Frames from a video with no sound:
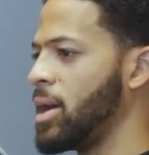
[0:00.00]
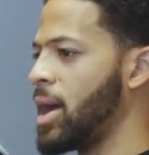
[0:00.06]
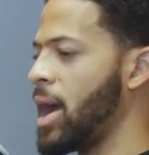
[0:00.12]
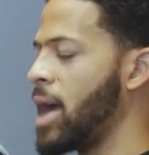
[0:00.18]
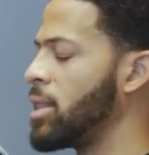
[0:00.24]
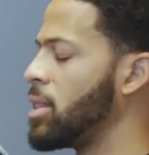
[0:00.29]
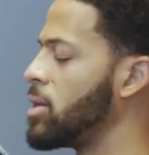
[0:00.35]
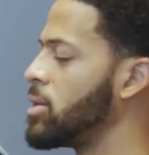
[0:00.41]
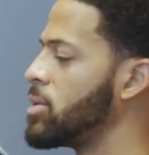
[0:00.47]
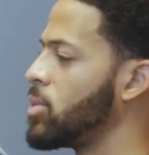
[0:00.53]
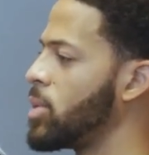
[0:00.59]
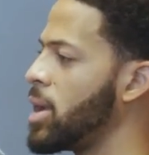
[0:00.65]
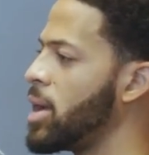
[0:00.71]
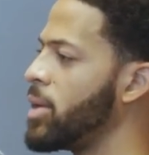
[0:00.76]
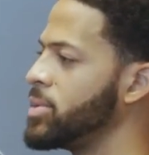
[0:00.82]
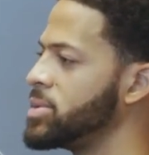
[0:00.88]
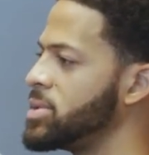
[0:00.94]
I learned
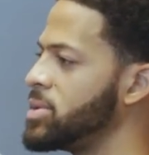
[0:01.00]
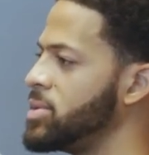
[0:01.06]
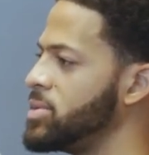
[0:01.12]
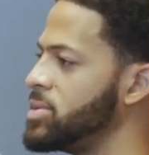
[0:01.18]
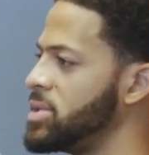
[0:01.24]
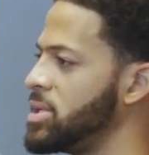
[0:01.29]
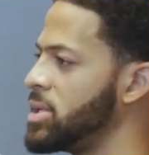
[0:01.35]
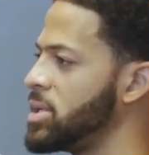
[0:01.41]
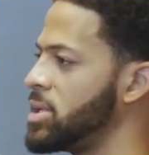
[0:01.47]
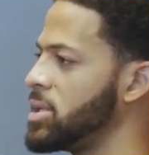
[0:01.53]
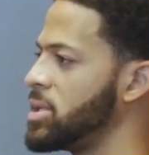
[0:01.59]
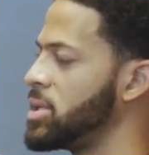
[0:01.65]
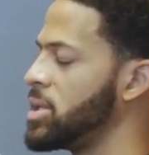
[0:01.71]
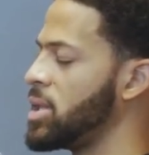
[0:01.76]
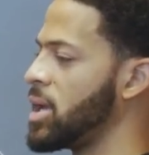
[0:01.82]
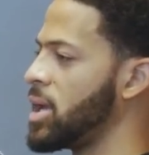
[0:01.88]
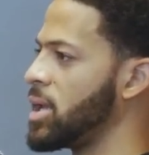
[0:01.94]
when I was in New
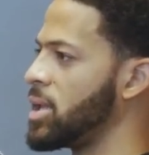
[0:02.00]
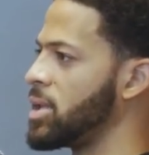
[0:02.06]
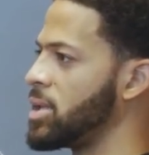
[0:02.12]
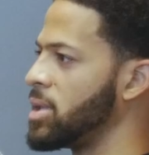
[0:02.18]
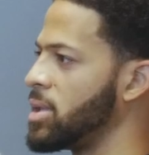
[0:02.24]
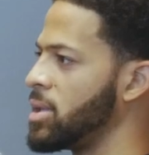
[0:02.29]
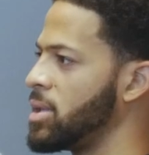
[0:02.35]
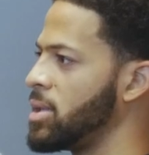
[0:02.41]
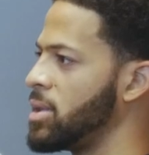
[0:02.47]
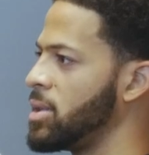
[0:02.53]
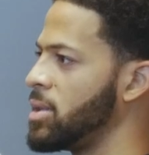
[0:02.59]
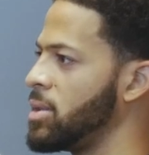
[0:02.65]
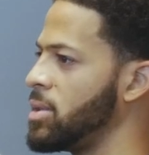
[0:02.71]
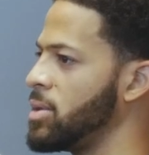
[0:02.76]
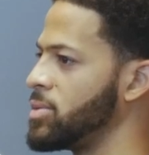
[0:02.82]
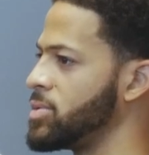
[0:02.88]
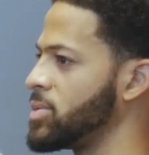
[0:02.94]
Zealand that
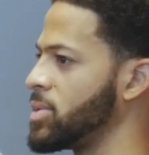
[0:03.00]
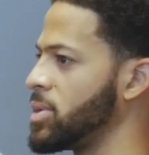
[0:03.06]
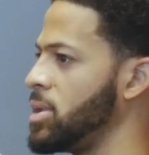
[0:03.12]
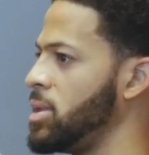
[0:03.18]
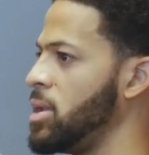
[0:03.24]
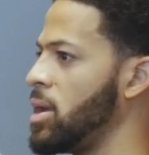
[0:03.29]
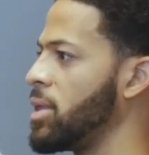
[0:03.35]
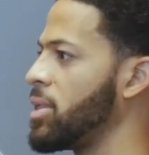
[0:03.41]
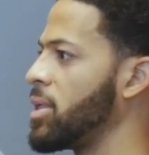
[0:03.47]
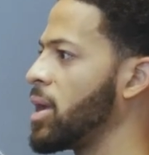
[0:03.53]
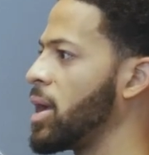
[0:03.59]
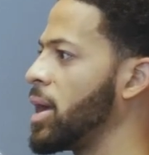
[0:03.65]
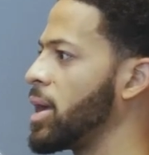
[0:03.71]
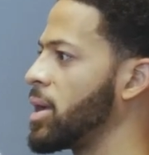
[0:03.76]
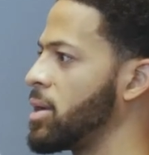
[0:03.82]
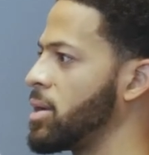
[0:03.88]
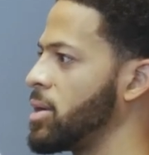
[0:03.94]
there was really nothing
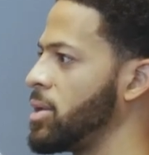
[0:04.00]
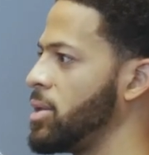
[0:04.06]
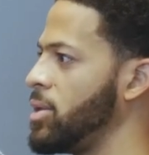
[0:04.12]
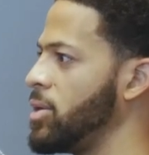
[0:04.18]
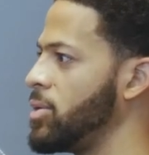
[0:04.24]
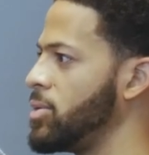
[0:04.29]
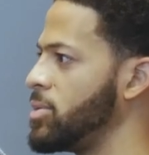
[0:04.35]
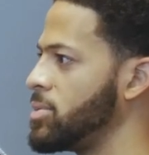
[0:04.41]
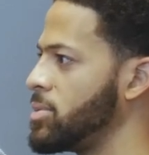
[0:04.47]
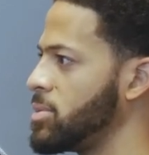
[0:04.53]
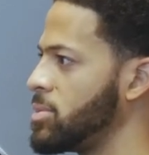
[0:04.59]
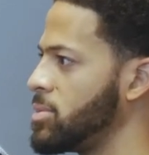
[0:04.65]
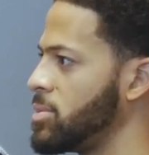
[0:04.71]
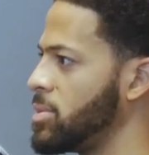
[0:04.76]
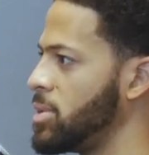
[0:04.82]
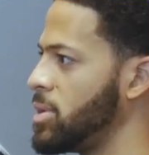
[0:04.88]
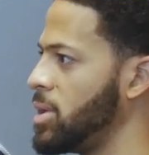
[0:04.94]
I could do
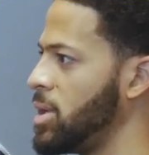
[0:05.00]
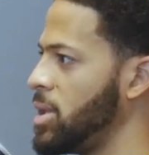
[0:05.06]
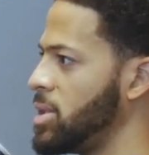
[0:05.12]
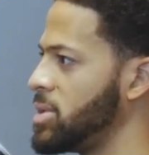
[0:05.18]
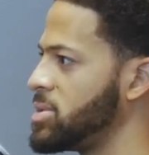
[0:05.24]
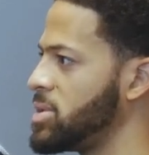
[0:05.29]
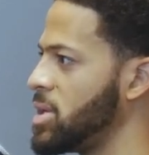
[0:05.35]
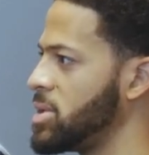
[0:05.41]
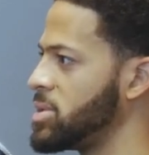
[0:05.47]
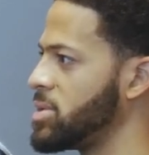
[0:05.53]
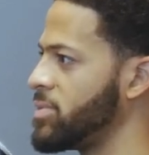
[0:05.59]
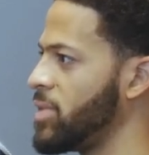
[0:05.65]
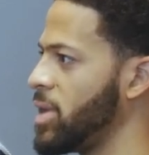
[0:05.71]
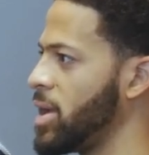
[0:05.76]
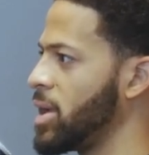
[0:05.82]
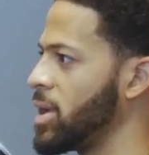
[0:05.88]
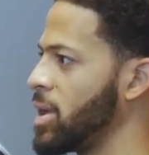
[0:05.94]
in the sense
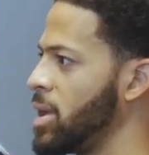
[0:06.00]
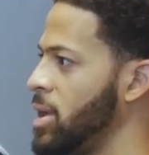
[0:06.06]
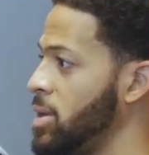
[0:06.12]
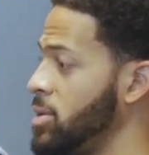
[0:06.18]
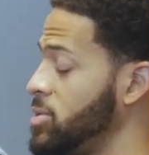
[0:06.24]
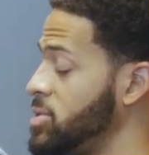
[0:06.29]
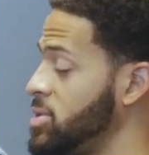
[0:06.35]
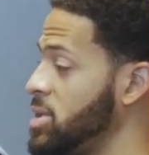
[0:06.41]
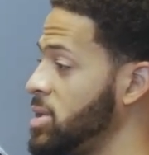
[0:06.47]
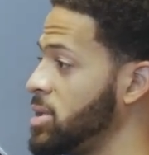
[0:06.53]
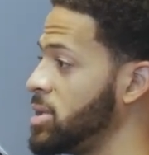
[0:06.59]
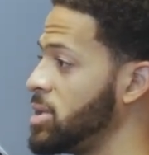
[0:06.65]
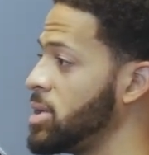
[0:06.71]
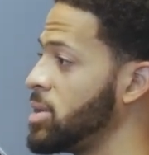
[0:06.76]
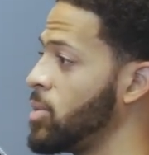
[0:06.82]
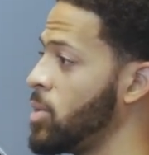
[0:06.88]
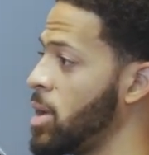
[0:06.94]
of like New
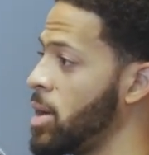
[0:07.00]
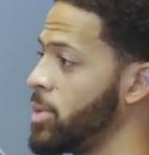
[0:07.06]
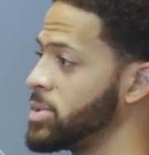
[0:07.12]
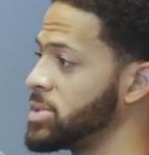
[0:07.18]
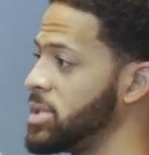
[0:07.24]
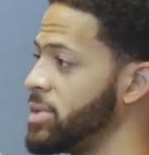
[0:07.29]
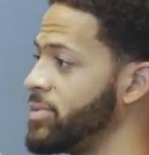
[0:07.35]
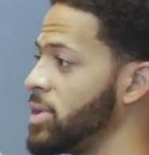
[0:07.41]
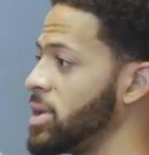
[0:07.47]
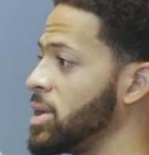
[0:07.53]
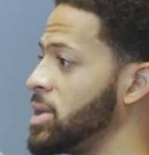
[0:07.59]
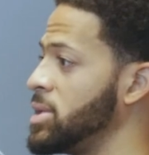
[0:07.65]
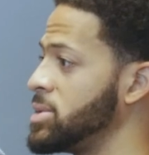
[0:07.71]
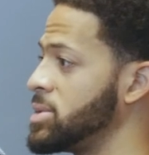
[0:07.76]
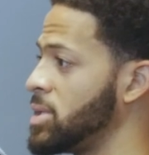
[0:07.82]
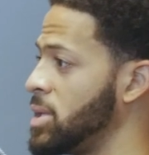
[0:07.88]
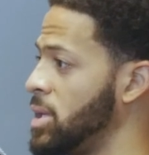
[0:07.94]
Zealand, where I was living,
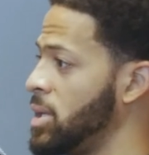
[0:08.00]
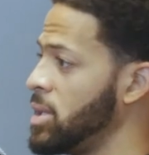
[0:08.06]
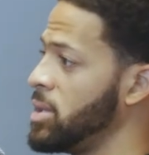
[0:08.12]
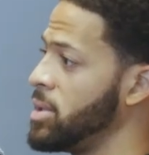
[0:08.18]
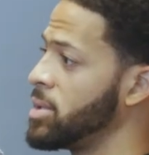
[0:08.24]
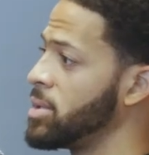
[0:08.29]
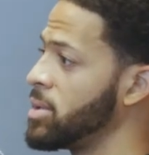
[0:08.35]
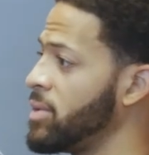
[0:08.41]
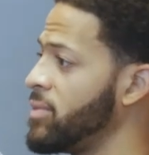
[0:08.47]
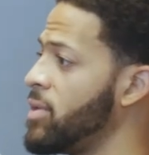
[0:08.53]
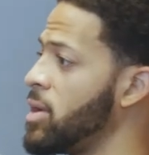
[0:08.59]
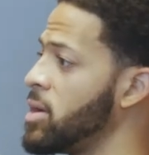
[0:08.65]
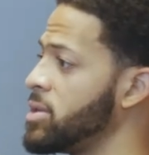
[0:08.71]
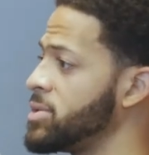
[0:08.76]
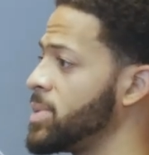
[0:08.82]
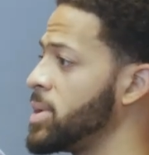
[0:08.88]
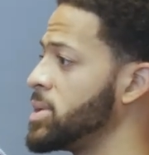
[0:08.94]
is literally the
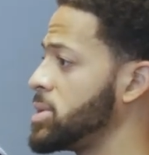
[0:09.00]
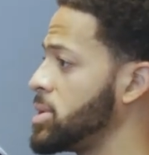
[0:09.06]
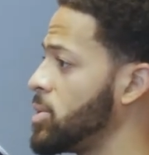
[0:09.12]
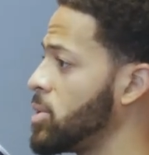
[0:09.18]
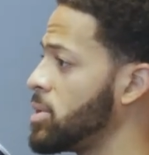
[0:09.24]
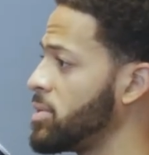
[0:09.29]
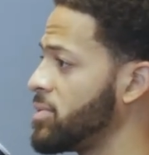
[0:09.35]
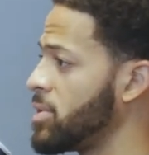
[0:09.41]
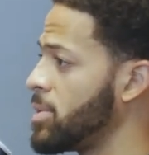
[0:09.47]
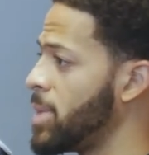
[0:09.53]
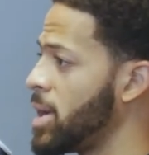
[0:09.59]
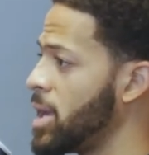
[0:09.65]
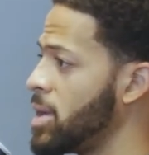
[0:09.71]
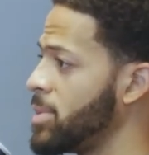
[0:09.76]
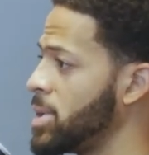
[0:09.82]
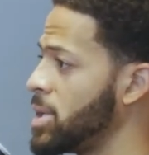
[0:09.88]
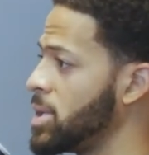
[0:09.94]
farthest place in the world from
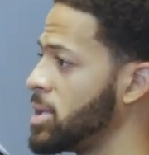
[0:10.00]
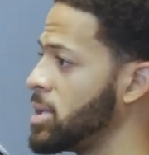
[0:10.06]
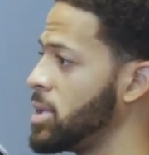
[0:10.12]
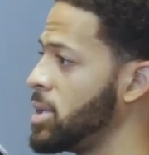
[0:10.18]
Miami.